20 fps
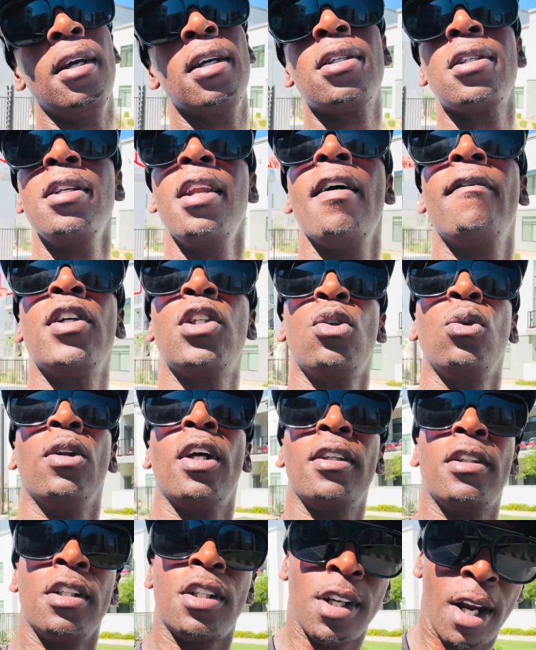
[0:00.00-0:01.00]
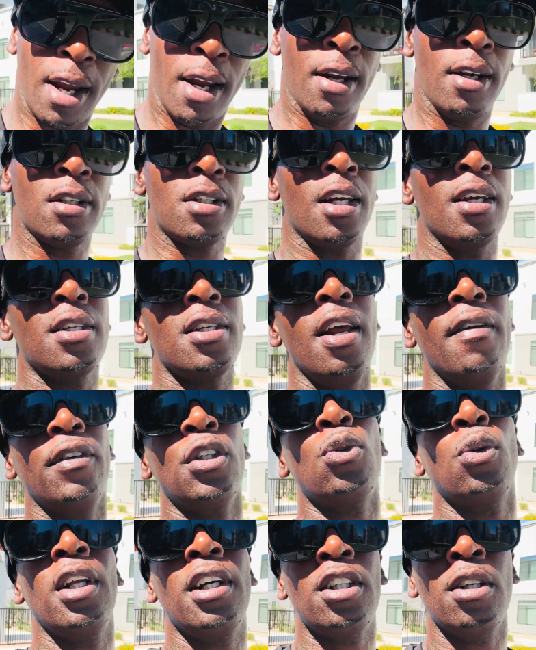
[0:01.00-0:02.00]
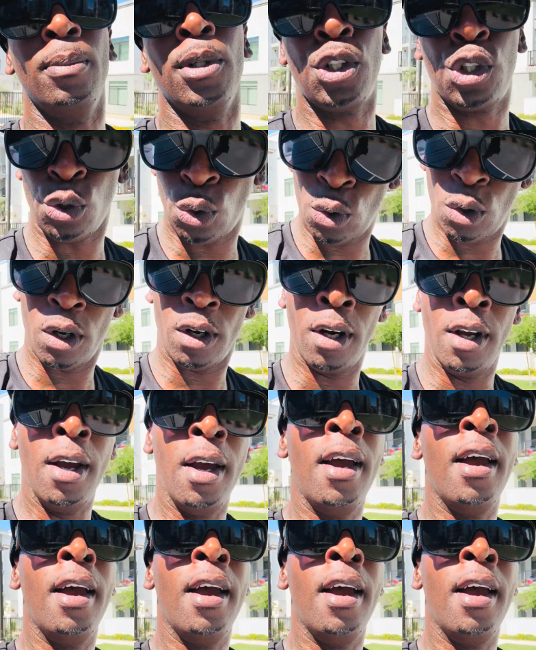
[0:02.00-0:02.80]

it's never too late to change. It's never too late to mature.